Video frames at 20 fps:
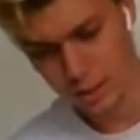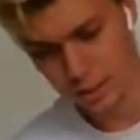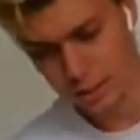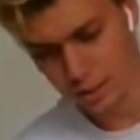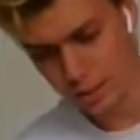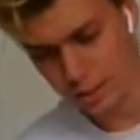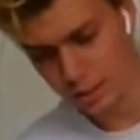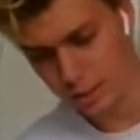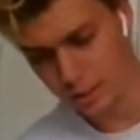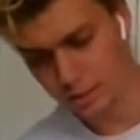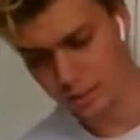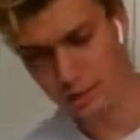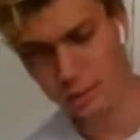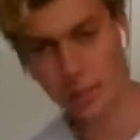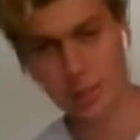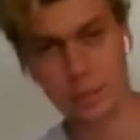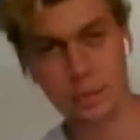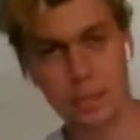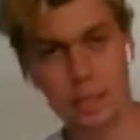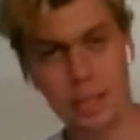
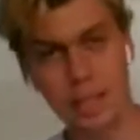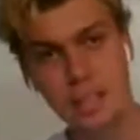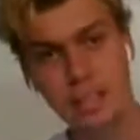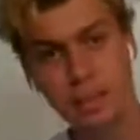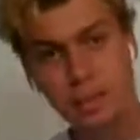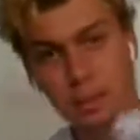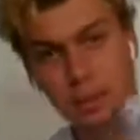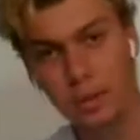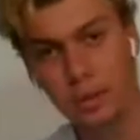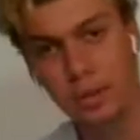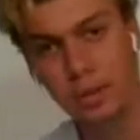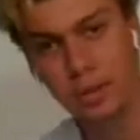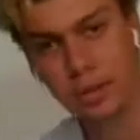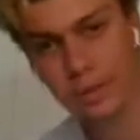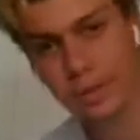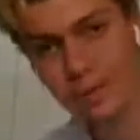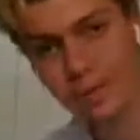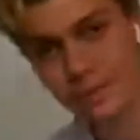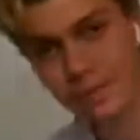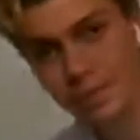Venom Annual.
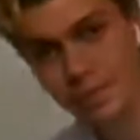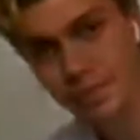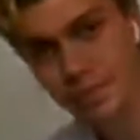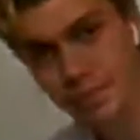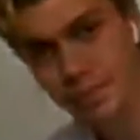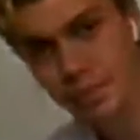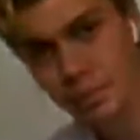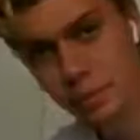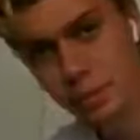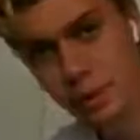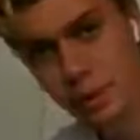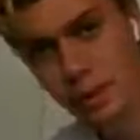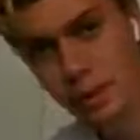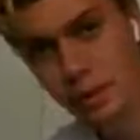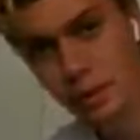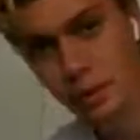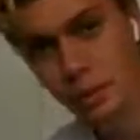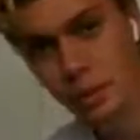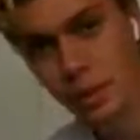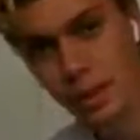Pretty
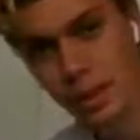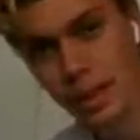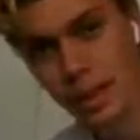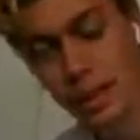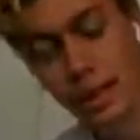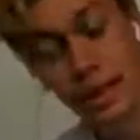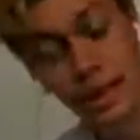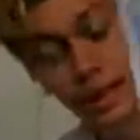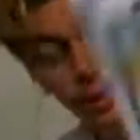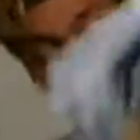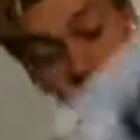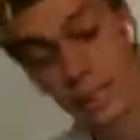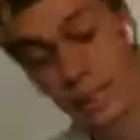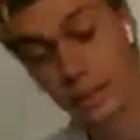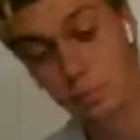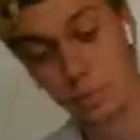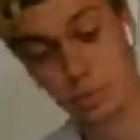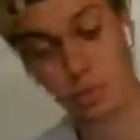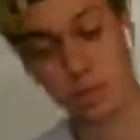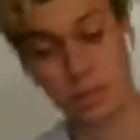cool book. I like the
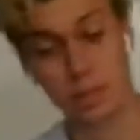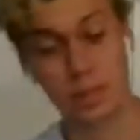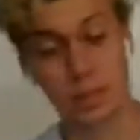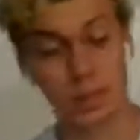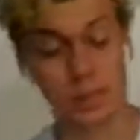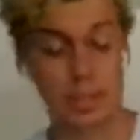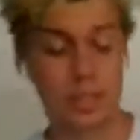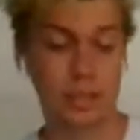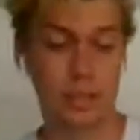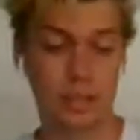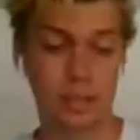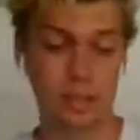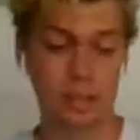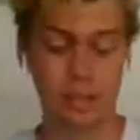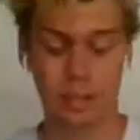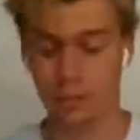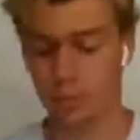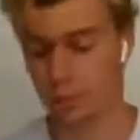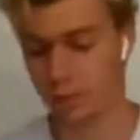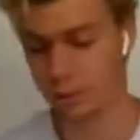Venom stories.
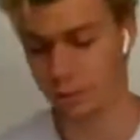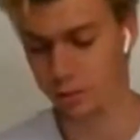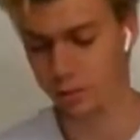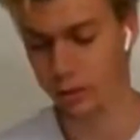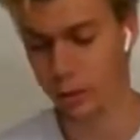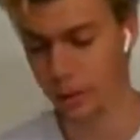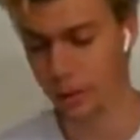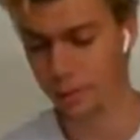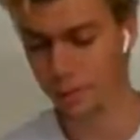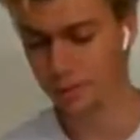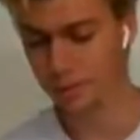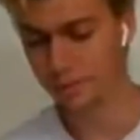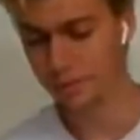They're really fun.